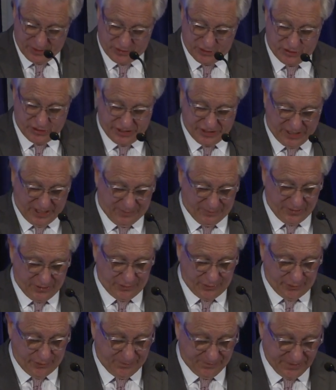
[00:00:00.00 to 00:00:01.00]

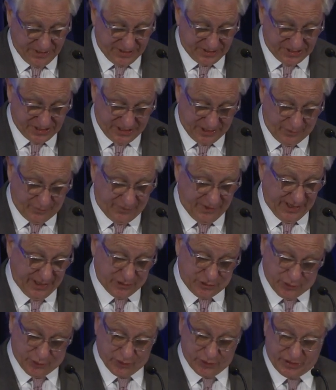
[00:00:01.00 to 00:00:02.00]
GW itself,
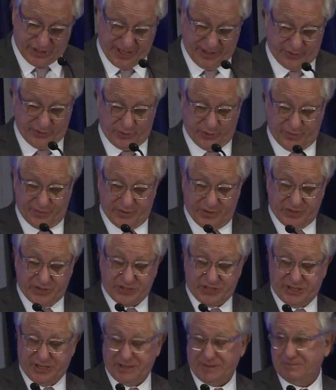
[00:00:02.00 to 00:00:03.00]
and Georgetown
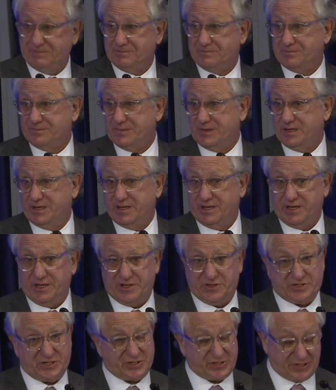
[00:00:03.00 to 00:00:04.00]
University.
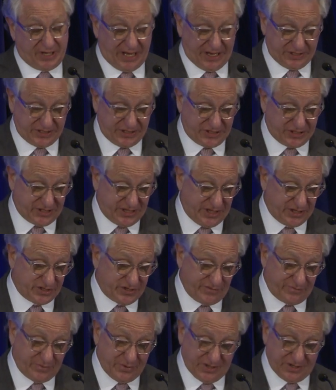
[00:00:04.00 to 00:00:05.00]
He has
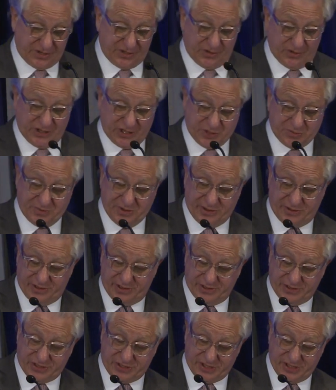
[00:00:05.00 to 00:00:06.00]
extensive political
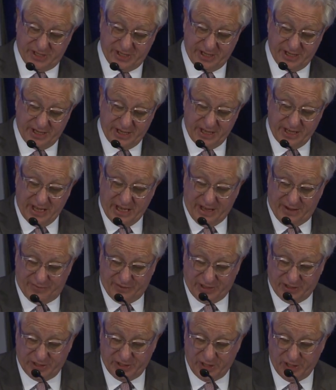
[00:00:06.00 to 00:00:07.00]
experience,
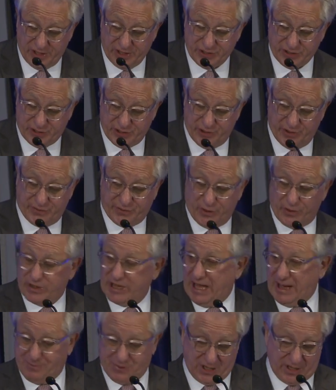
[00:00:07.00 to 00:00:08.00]
having served on
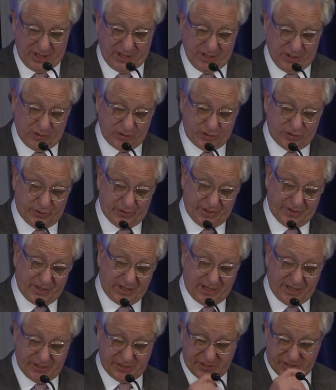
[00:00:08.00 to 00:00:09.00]
Capitol Hill during the
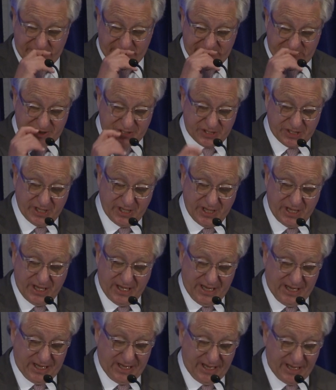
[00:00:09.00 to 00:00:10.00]
Clinton years
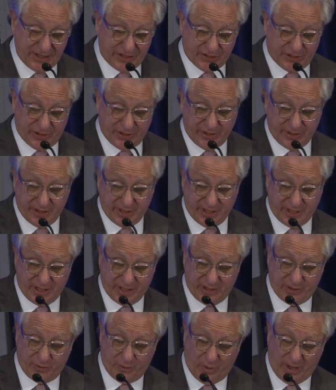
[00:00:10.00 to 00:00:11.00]
and later
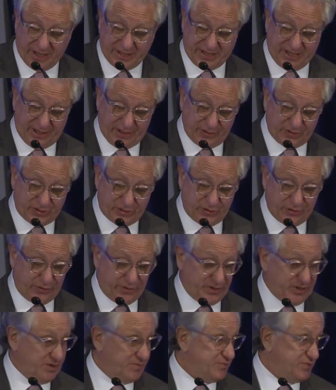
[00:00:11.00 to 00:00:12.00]
in the White House
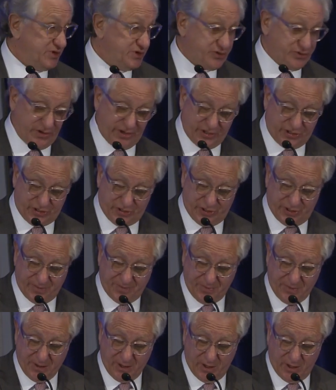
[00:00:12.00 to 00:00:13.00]
during the administration
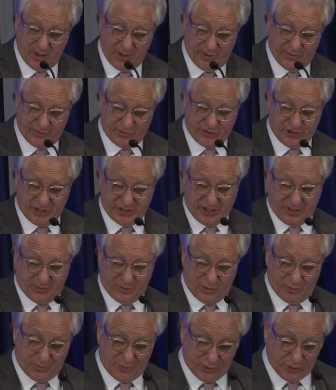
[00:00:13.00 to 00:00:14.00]
of
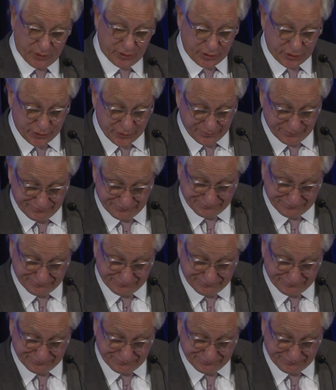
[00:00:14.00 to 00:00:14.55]
G.W. Bush.